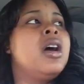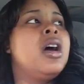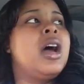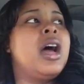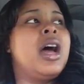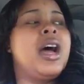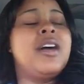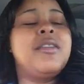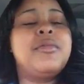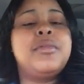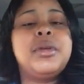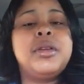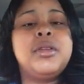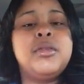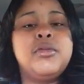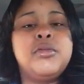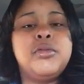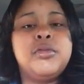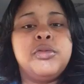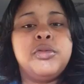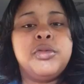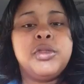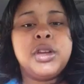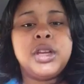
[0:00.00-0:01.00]
I've been
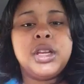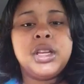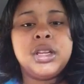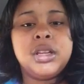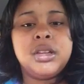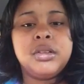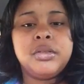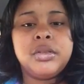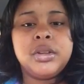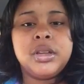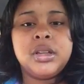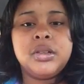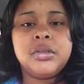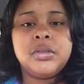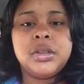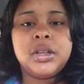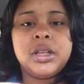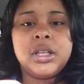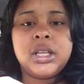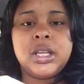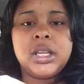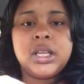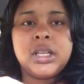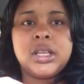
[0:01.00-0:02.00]
really, really,
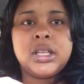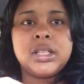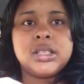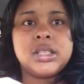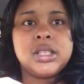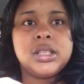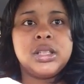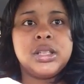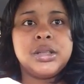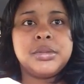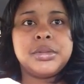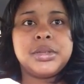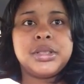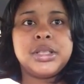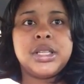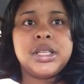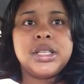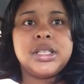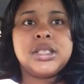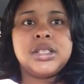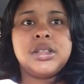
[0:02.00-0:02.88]
really getting into lipsticks.